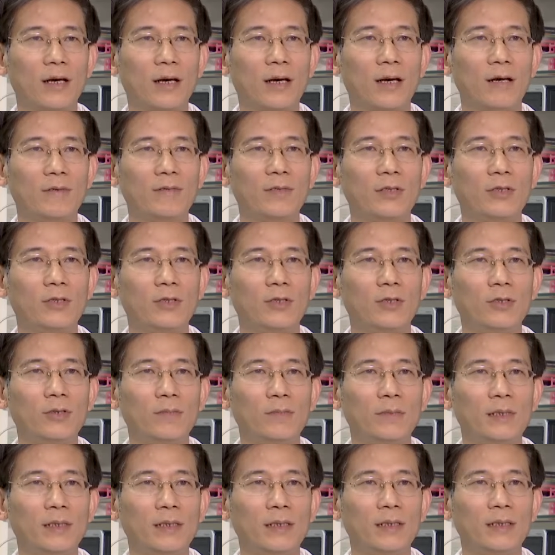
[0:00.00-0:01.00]
of the
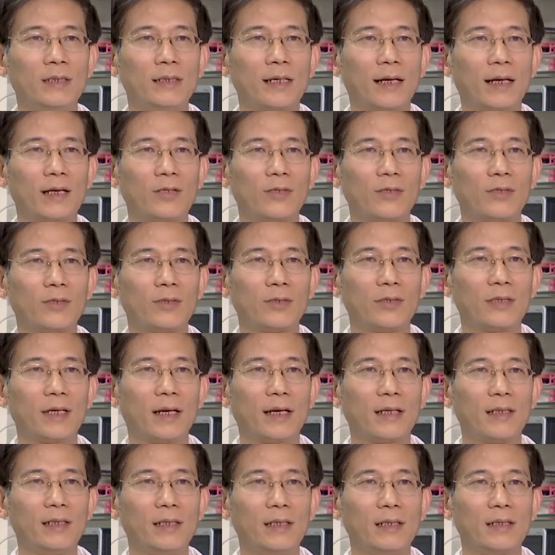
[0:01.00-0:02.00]
tumor induction
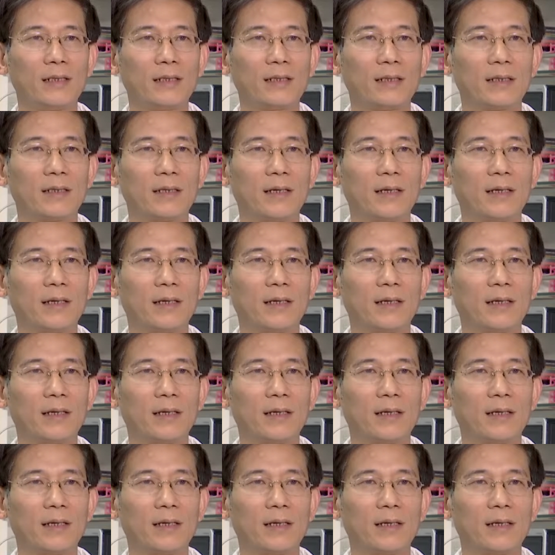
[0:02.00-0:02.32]
technique